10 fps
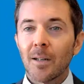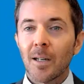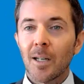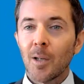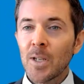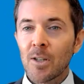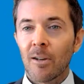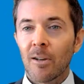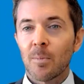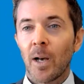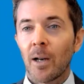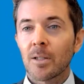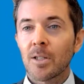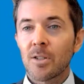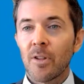Louise asked about
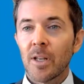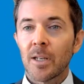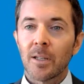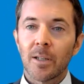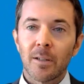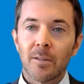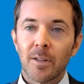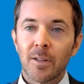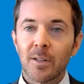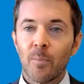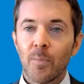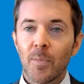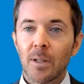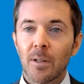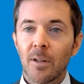the
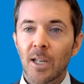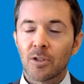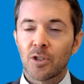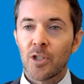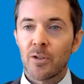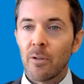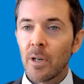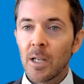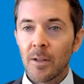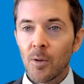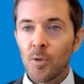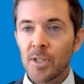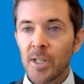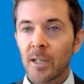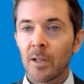National Treasury
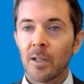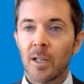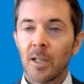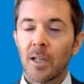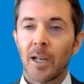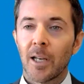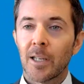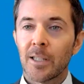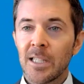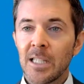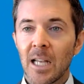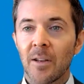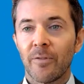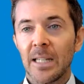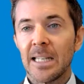using
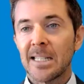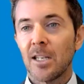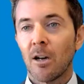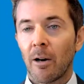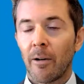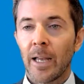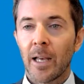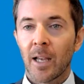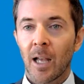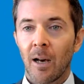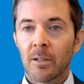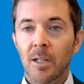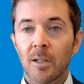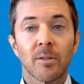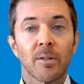GFECRA account
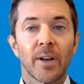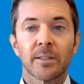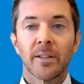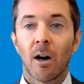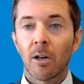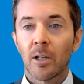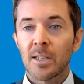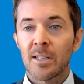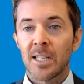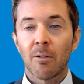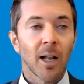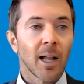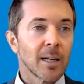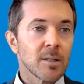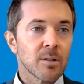and the fact that they are going to
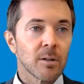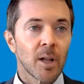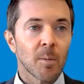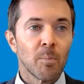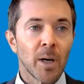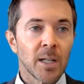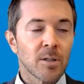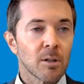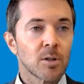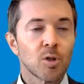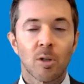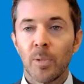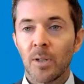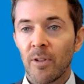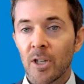sterilize that money, so it shouldn't
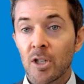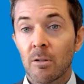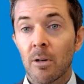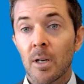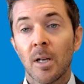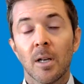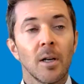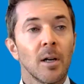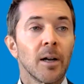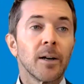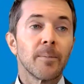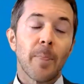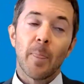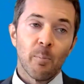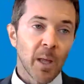be inflationary.
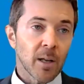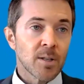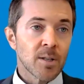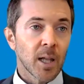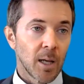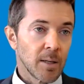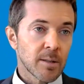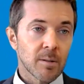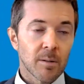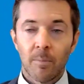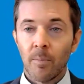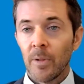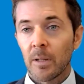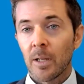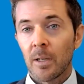That is the case,
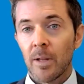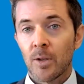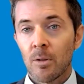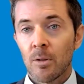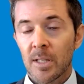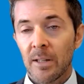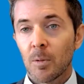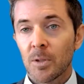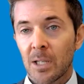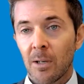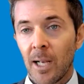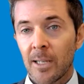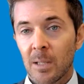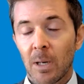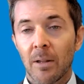that they do say they will sterilize
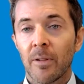it, but I